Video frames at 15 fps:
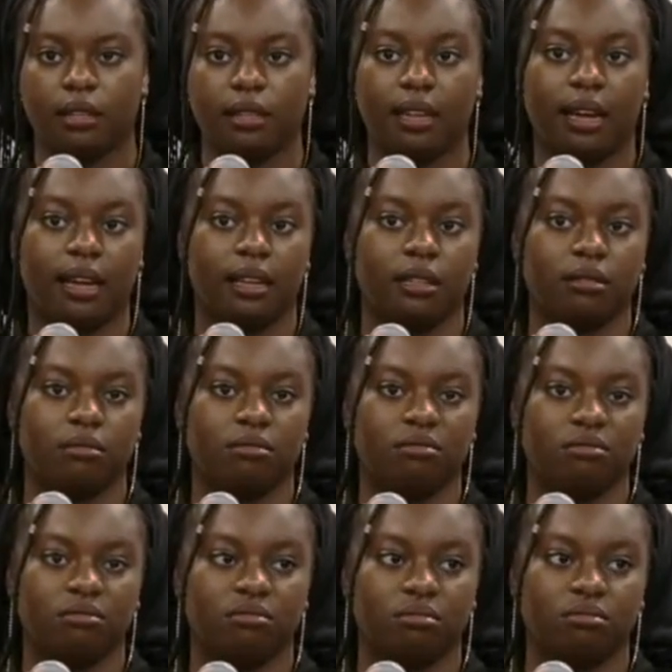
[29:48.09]

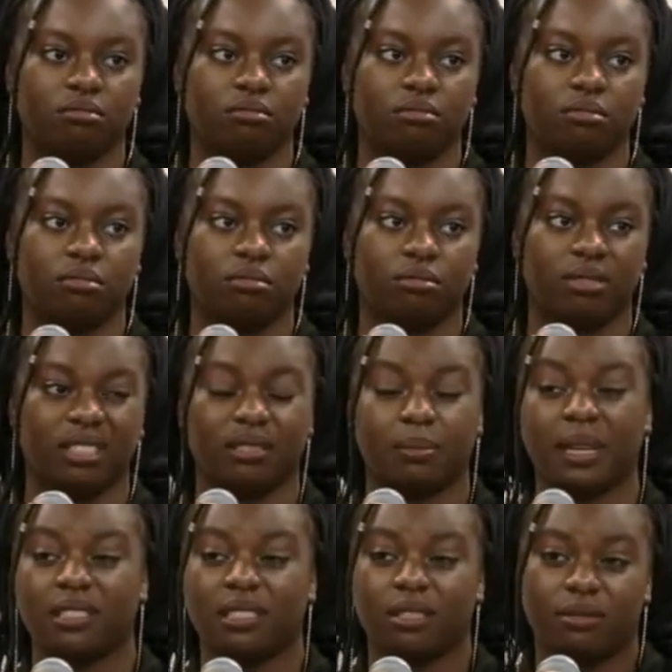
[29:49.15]
than,
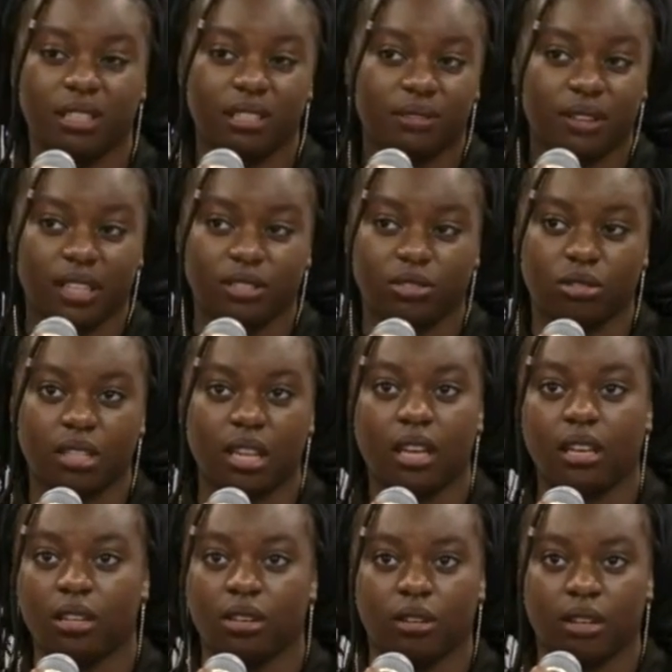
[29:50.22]
respectively, if I should
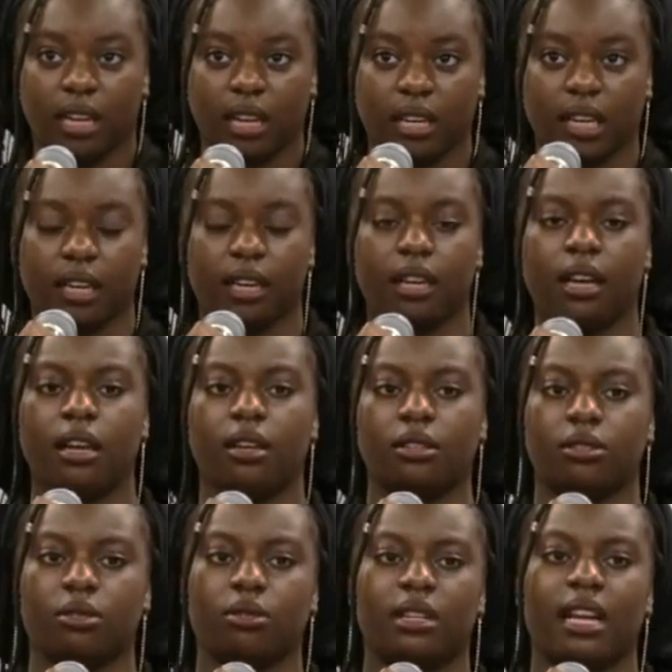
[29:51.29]
say, any other year.
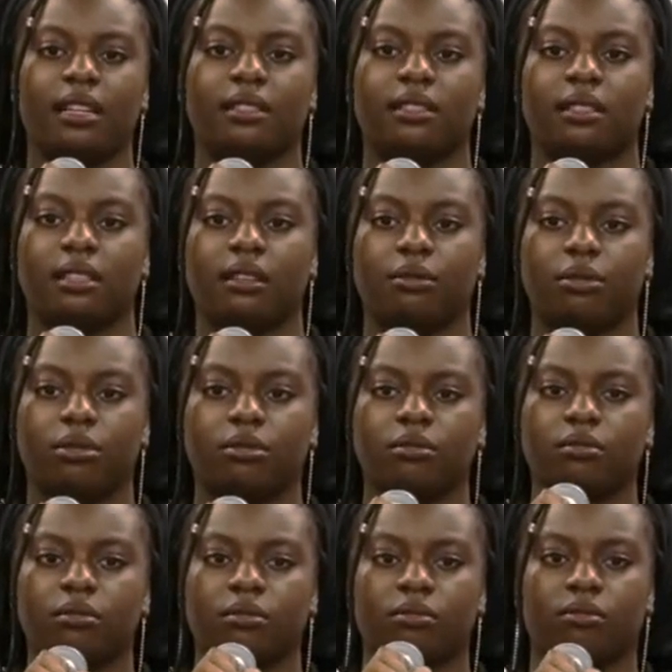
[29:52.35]
So that's
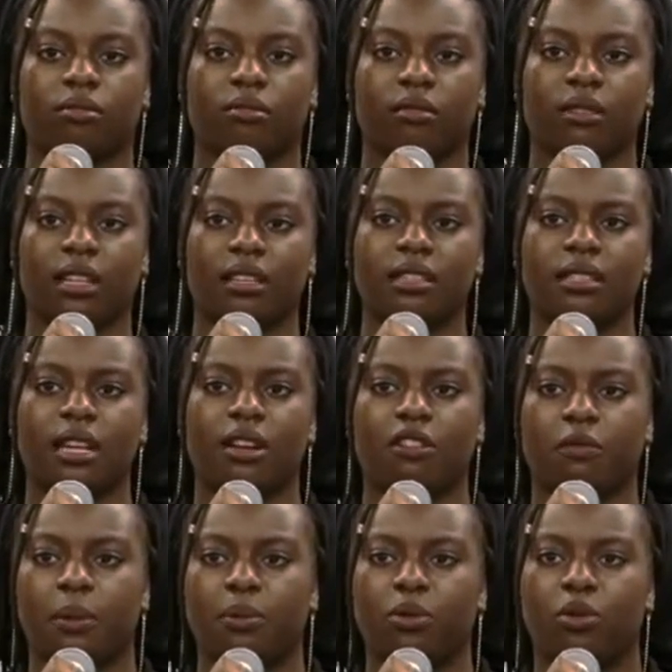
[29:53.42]
even, instead
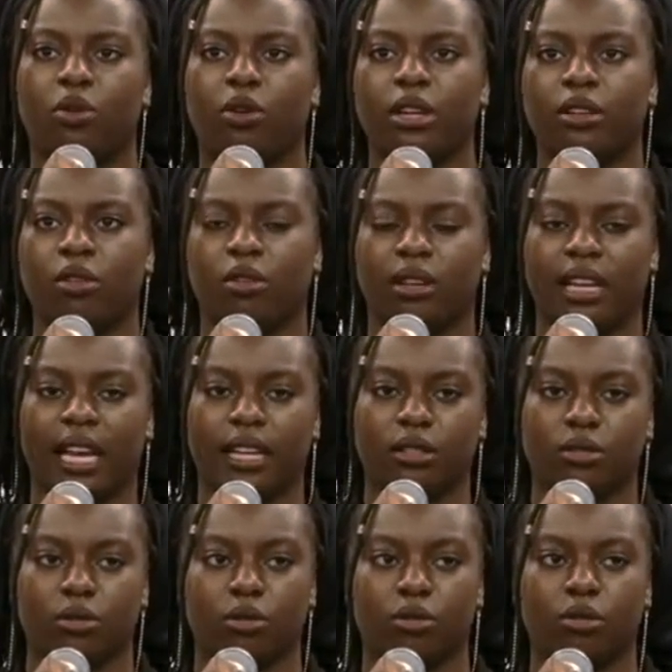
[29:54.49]
of people going online
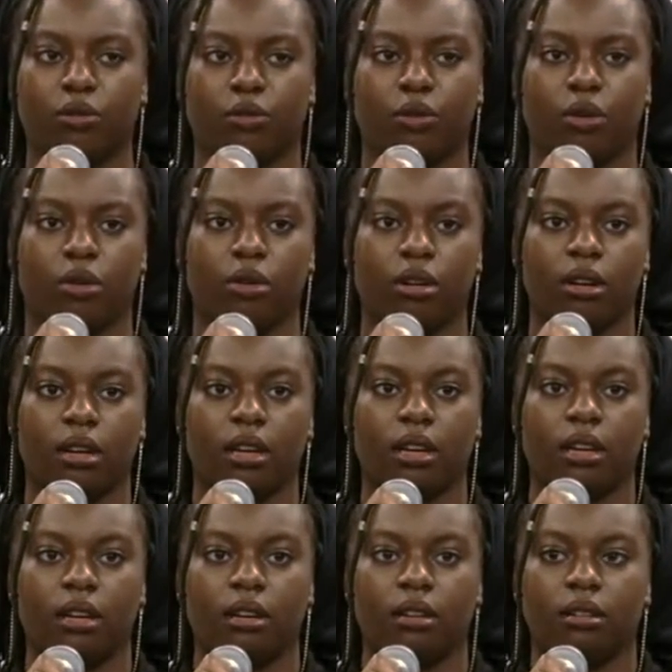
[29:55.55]
to look for
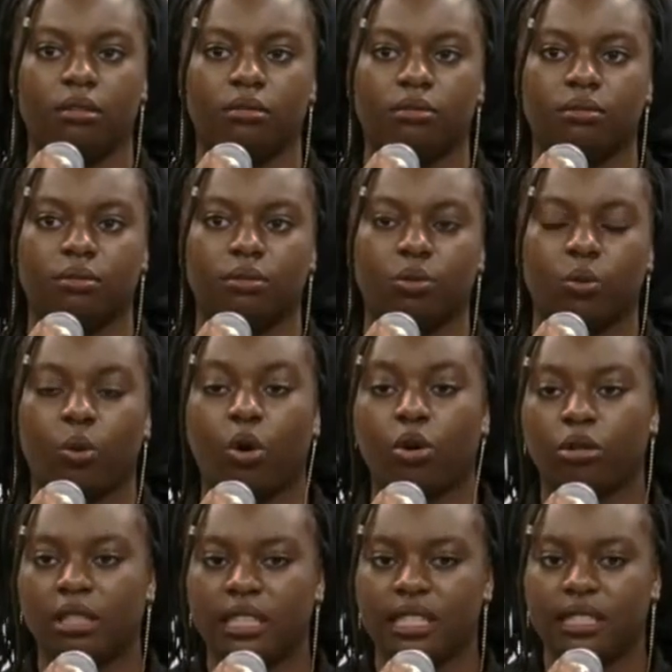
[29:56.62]

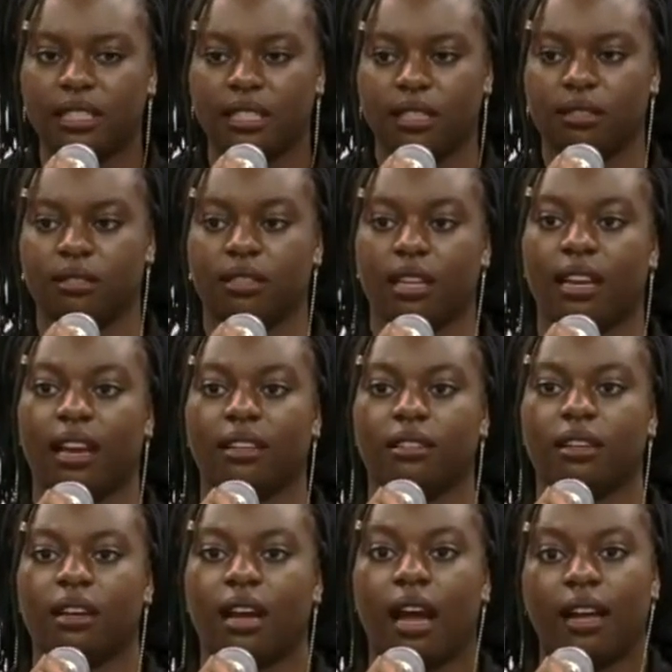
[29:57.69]
worldly things, they can
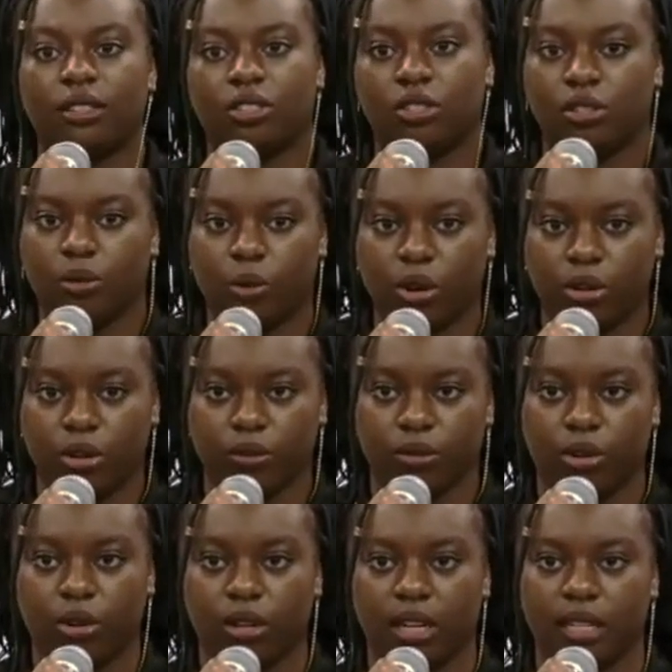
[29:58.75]
catch the word of
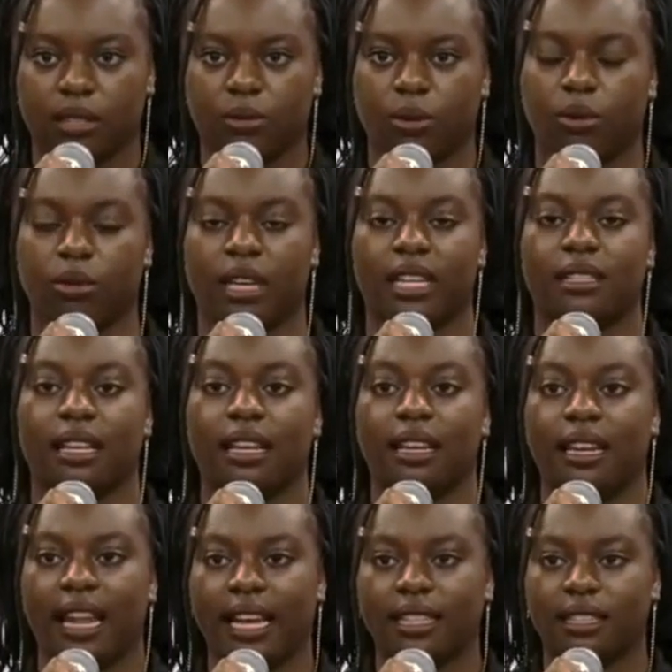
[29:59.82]
God as well, get
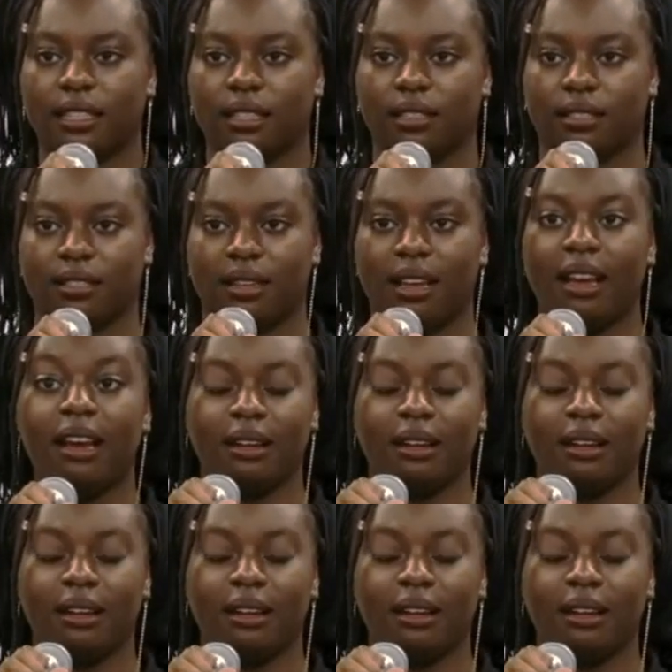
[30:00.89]
enlightened